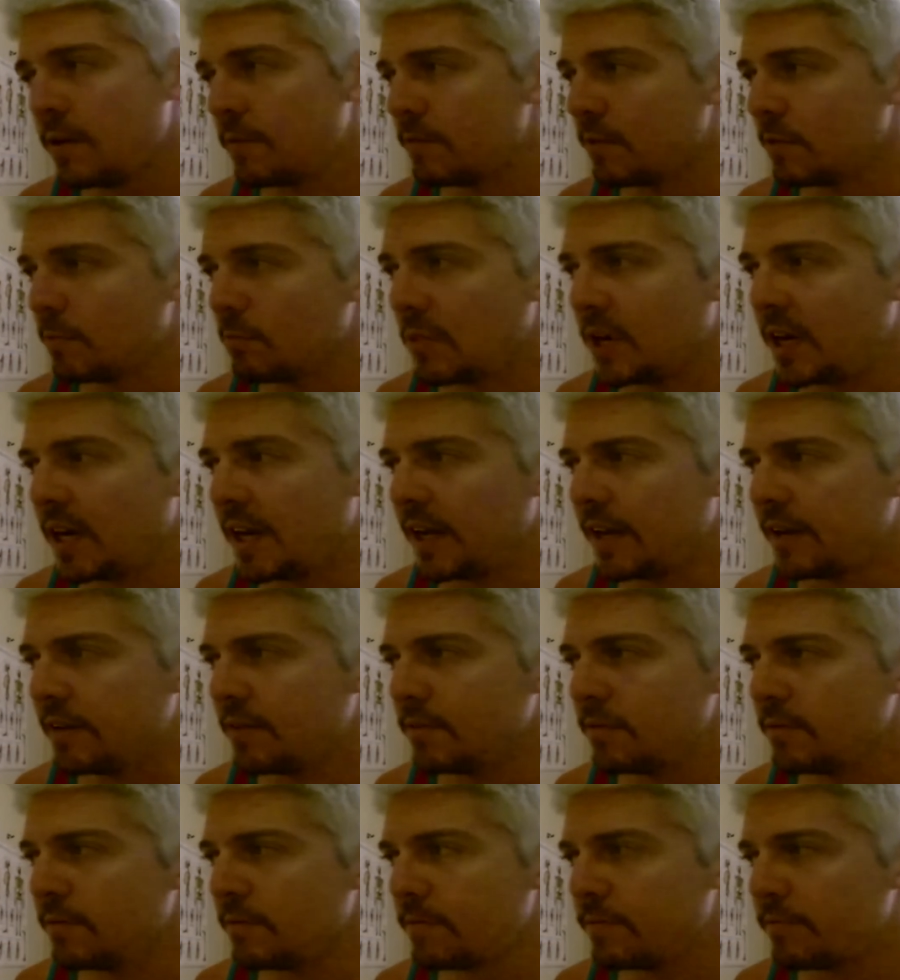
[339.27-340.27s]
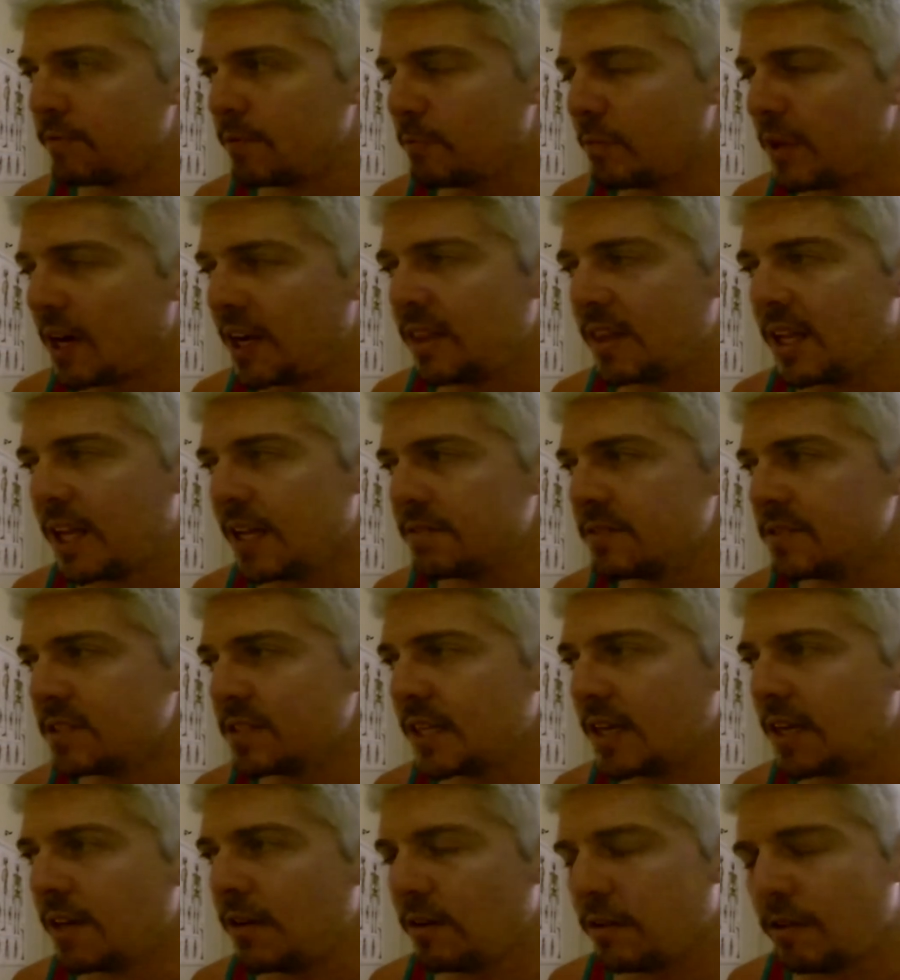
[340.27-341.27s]
for my
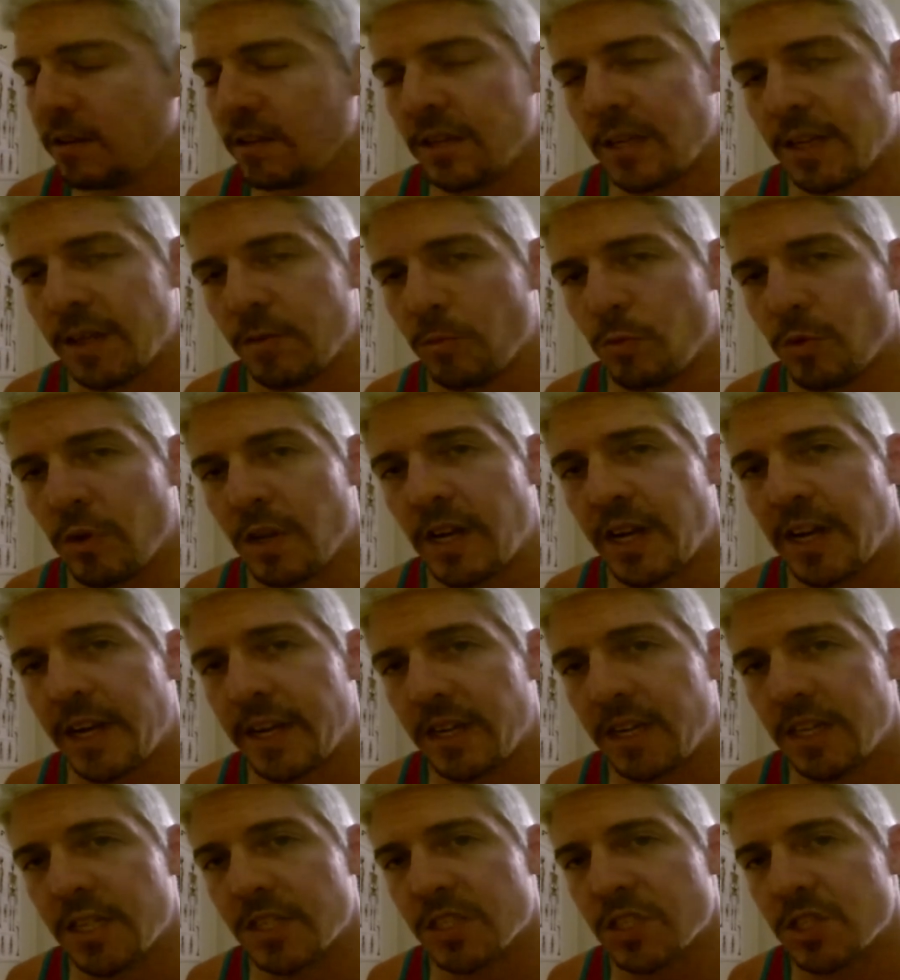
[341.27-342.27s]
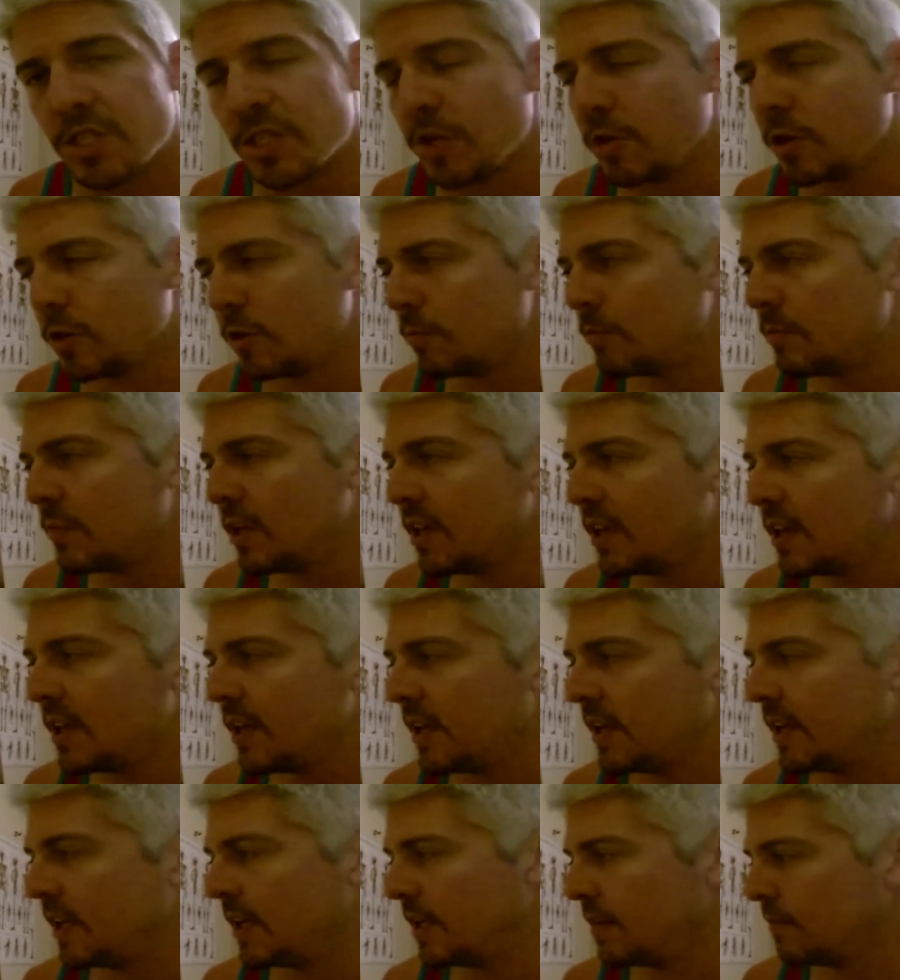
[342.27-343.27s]
lifestyle and what I consume,
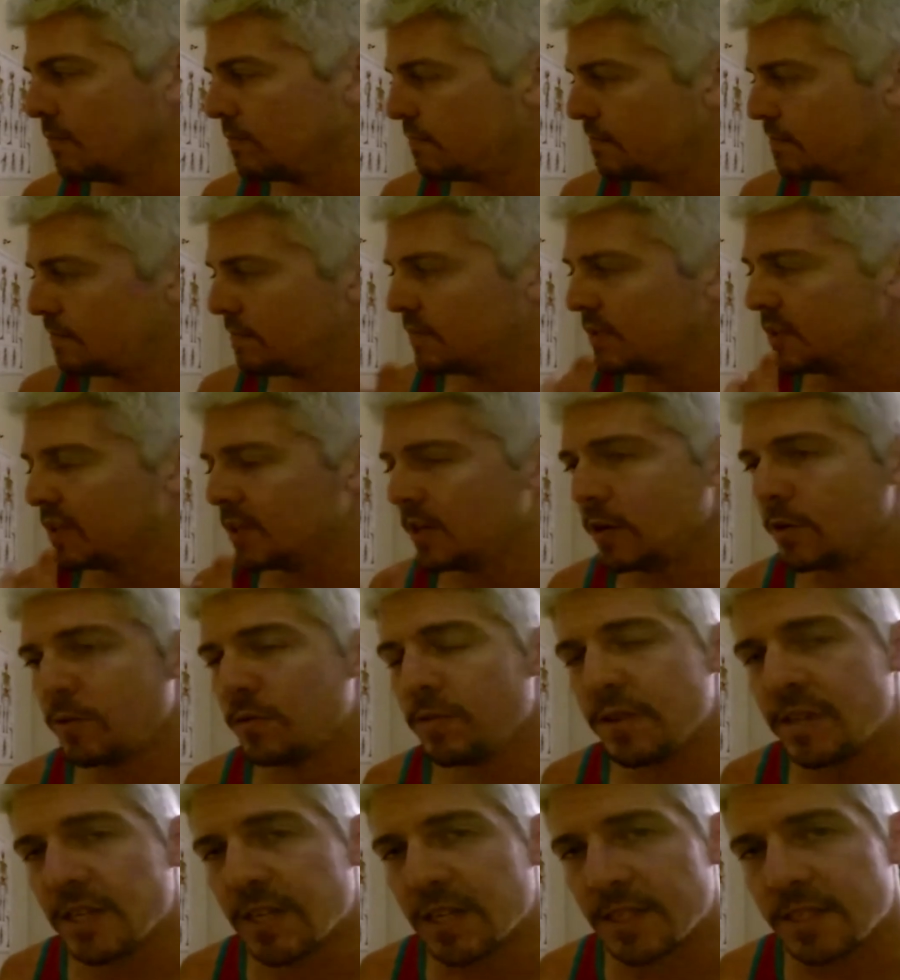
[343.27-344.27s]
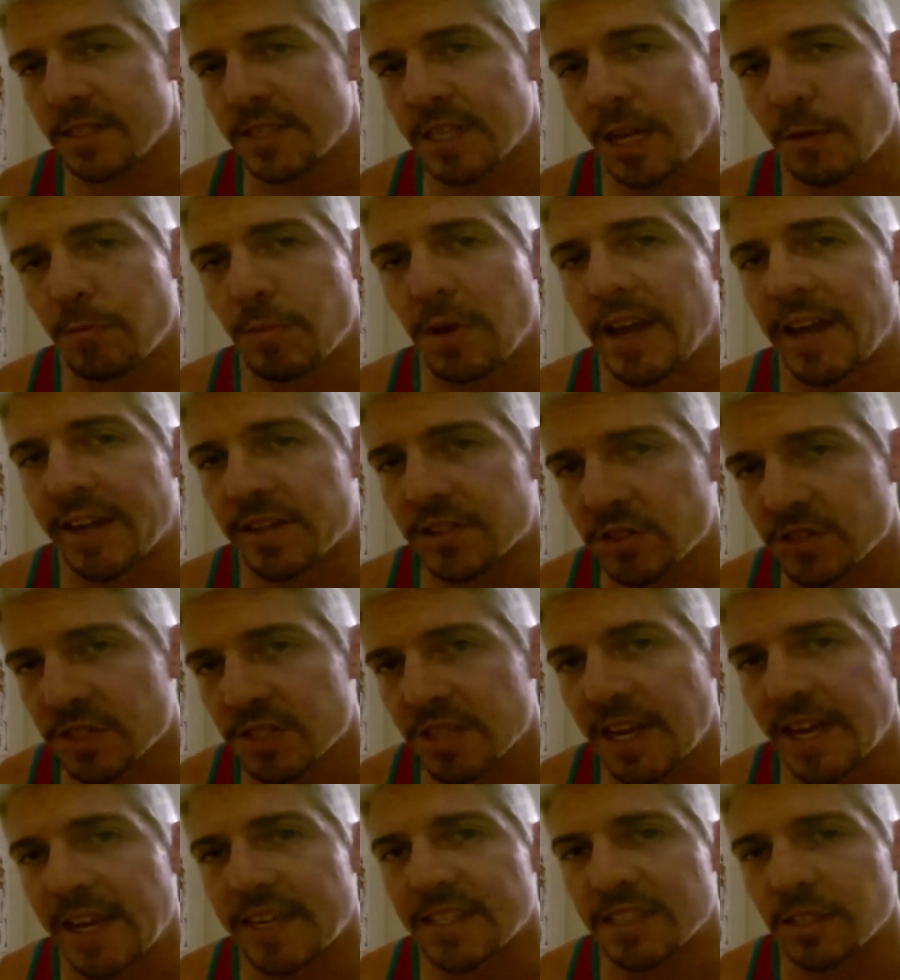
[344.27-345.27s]
and you know, the type of
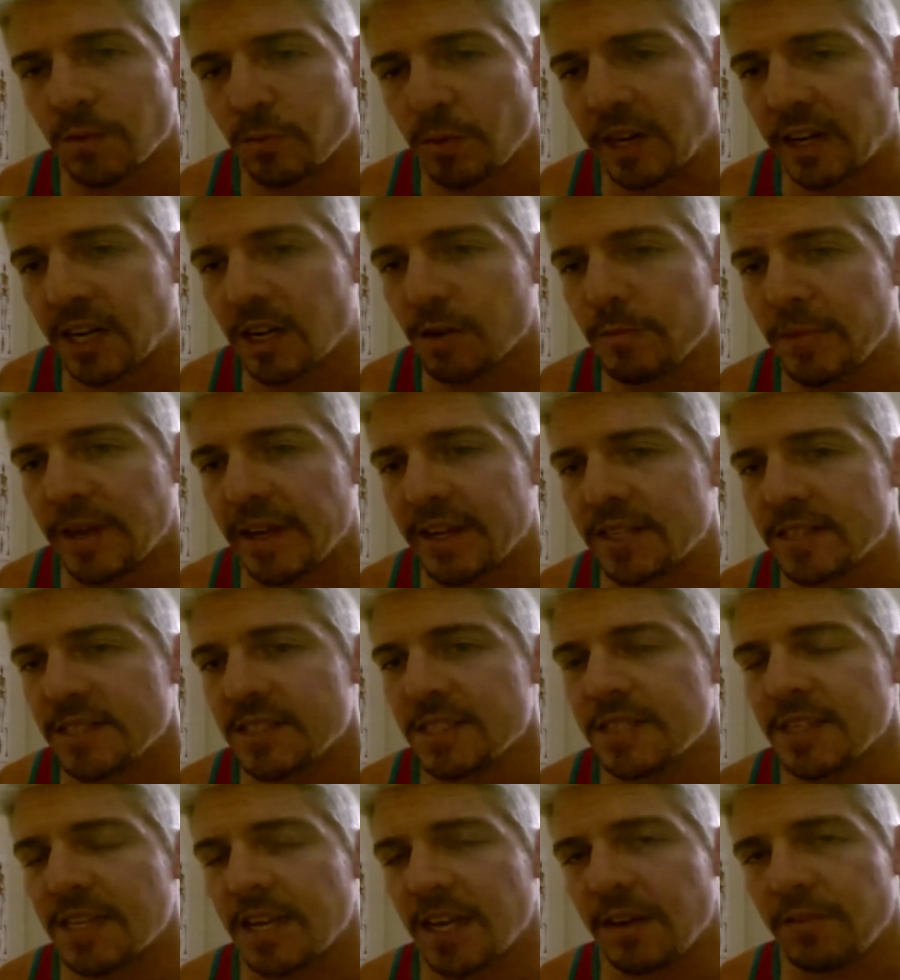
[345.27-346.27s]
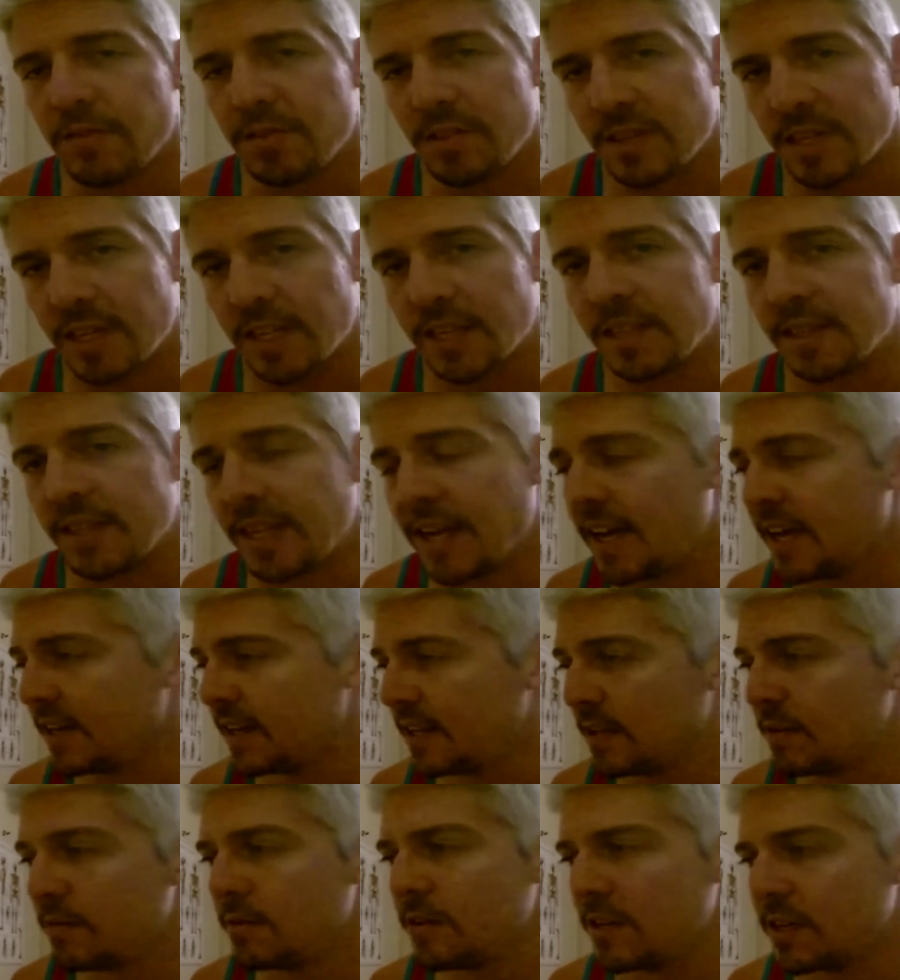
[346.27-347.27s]
exercise it recommends, everything in that,
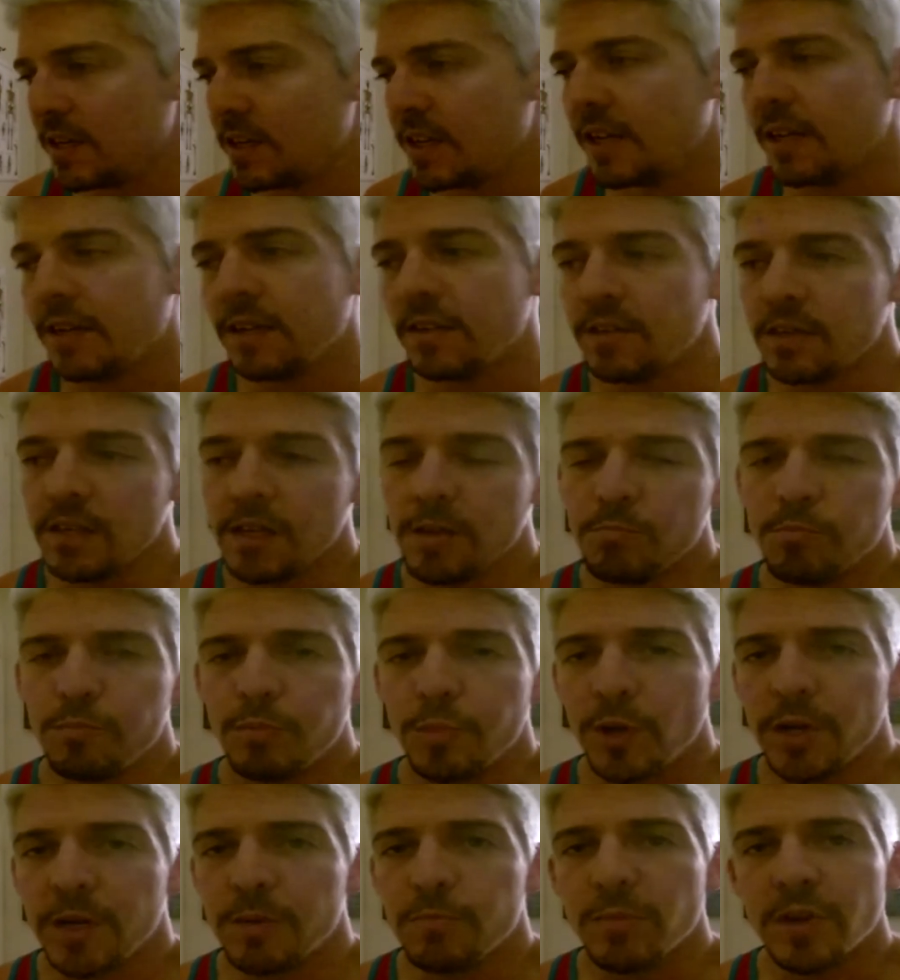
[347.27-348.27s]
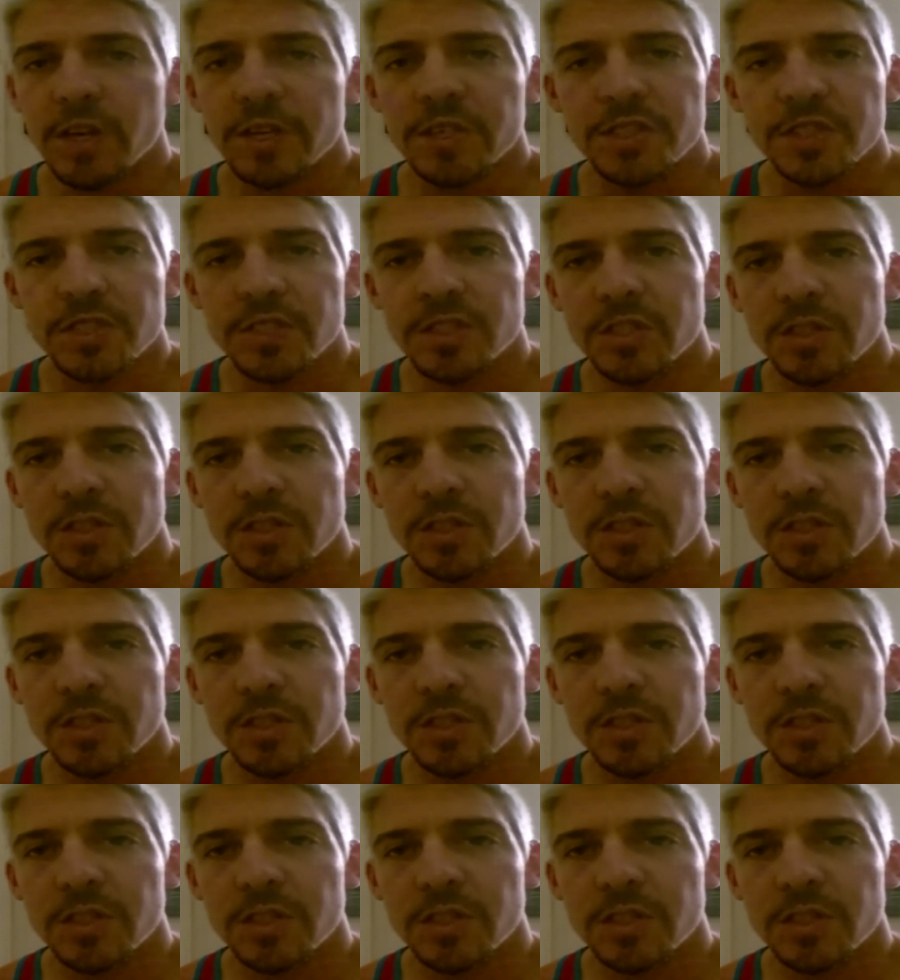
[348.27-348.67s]
it pretty much